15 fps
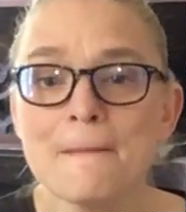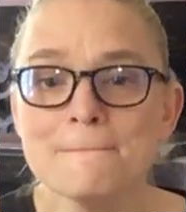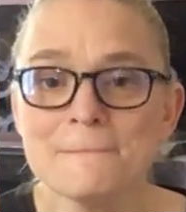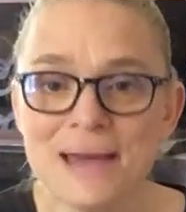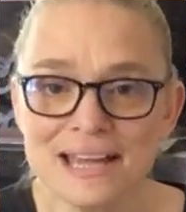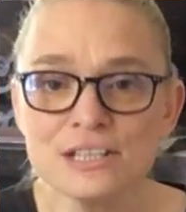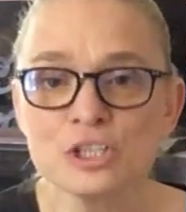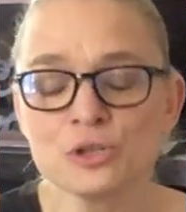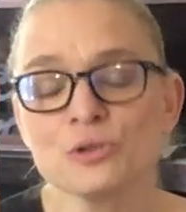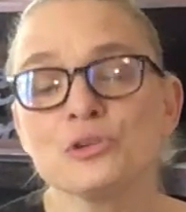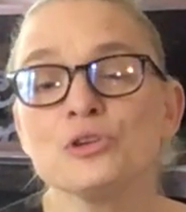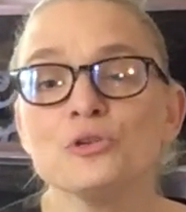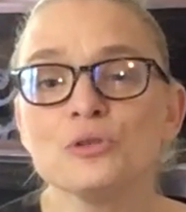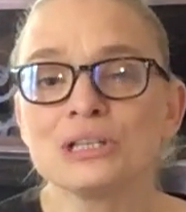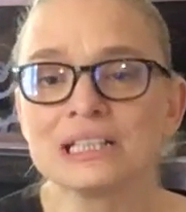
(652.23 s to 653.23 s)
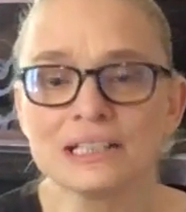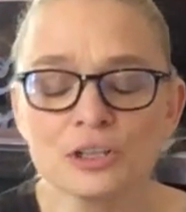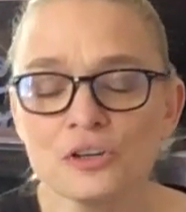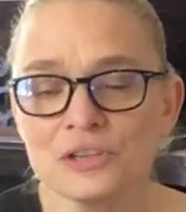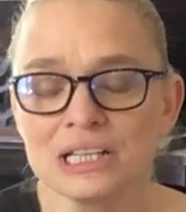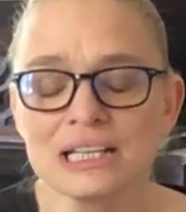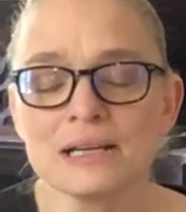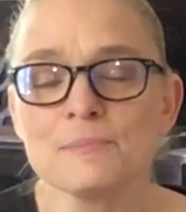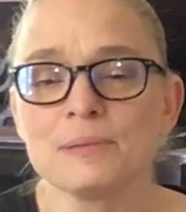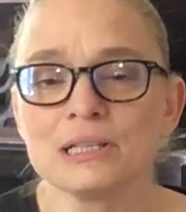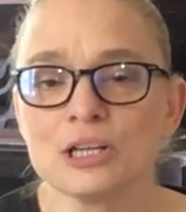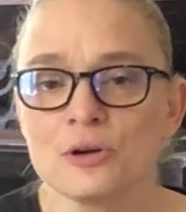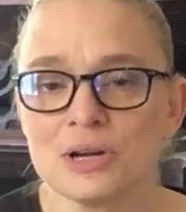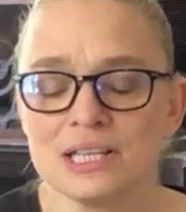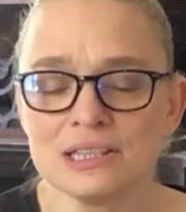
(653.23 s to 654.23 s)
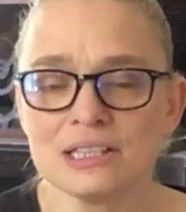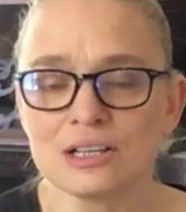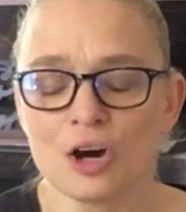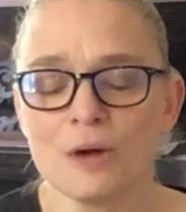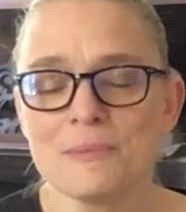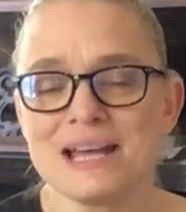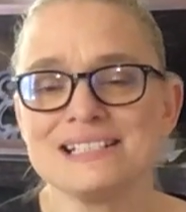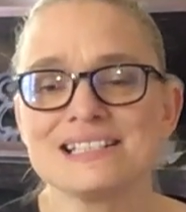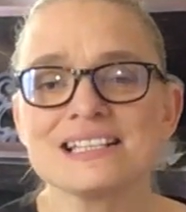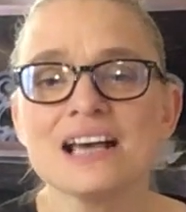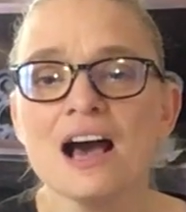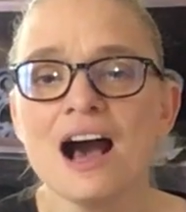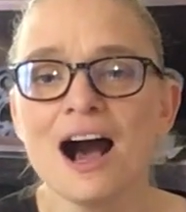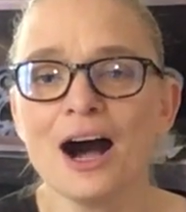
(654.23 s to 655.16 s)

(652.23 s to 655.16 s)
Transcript: make sure you click on the link below in the comments.